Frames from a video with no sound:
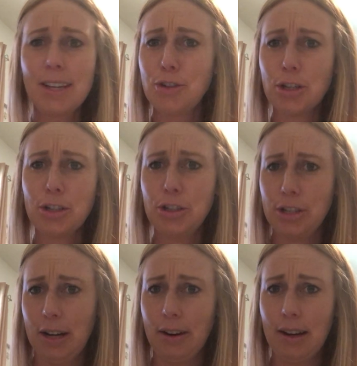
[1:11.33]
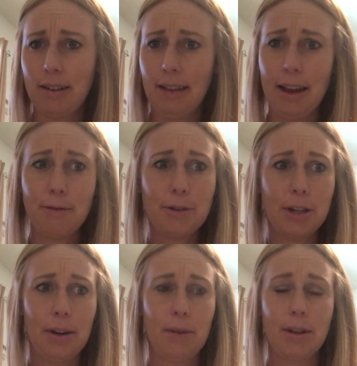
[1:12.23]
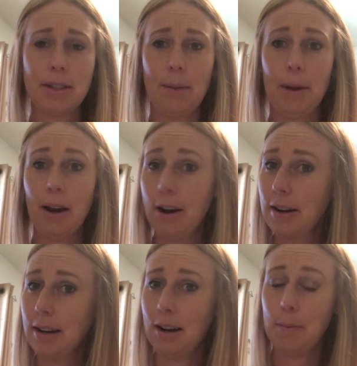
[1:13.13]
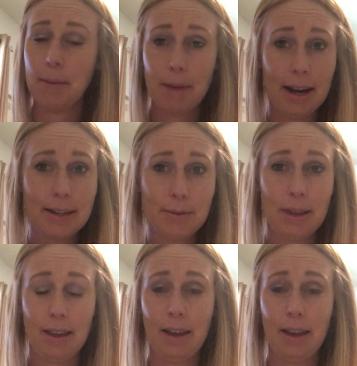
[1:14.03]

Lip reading: just sharing life, sharing what's on my heart and on my mind with